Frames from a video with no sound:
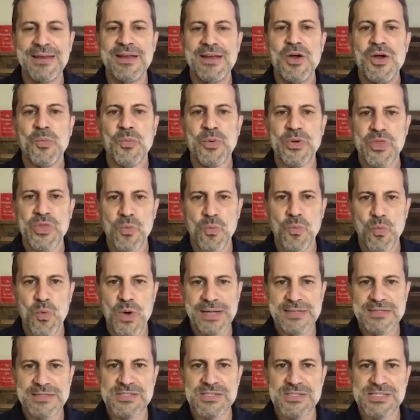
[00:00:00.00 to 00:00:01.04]
were the
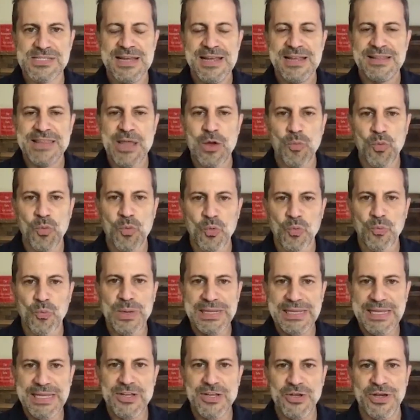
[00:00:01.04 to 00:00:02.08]
ones that were
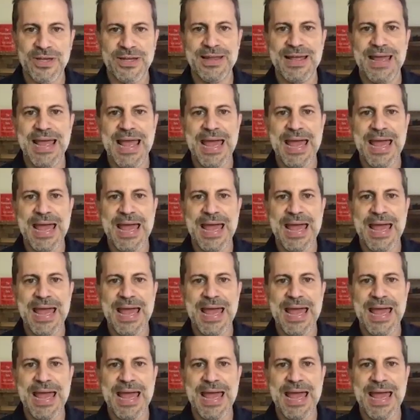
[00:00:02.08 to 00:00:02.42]
really good